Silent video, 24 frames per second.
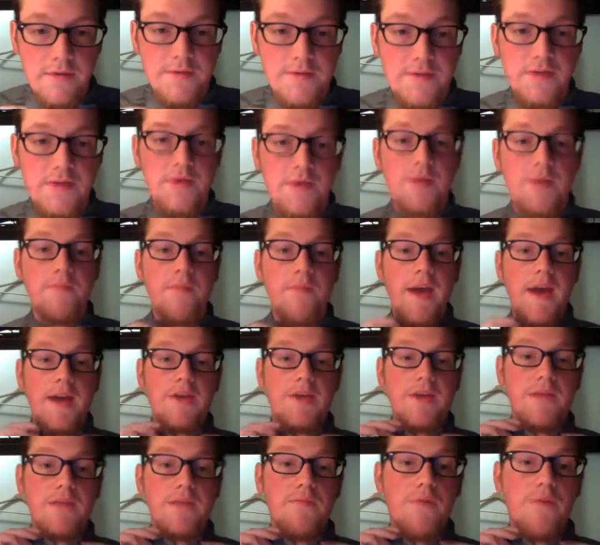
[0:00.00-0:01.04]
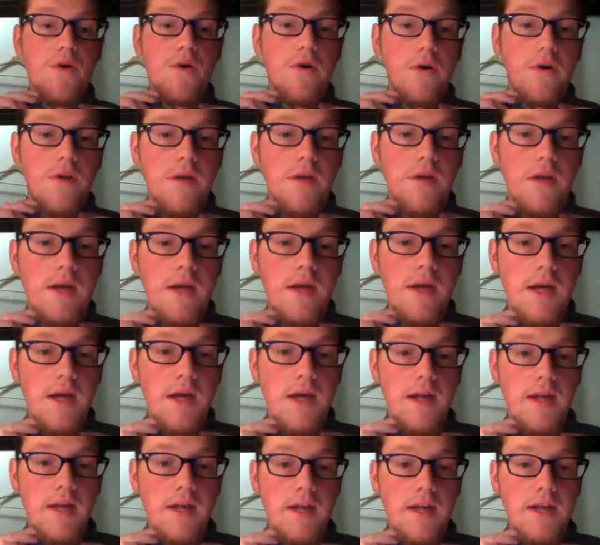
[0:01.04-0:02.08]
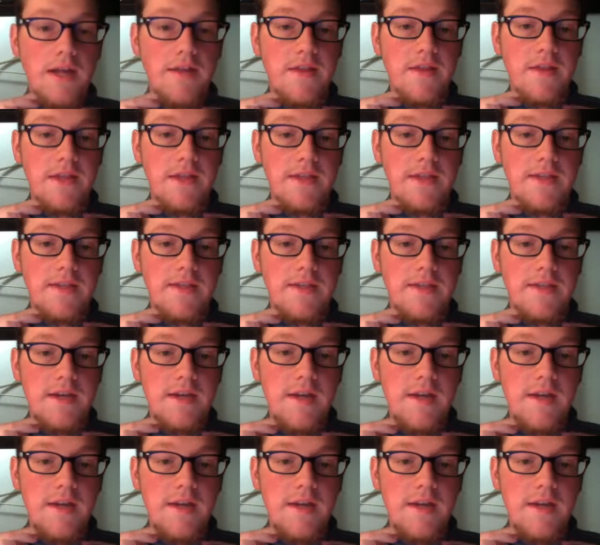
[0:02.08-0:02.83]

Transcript: but you can actually pull like this